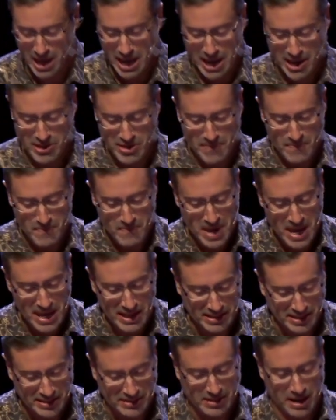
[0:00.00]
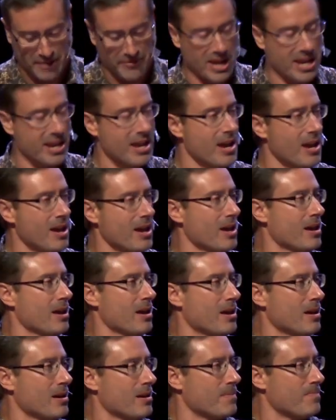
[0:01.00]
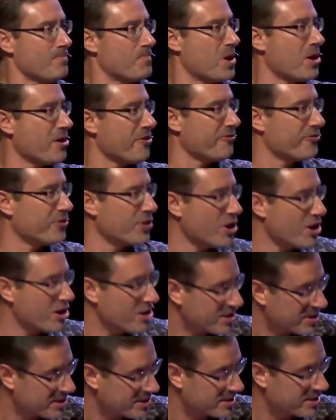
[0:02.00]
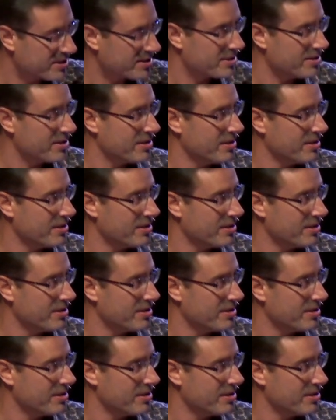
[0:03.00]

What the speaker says: in the midst of a perverse,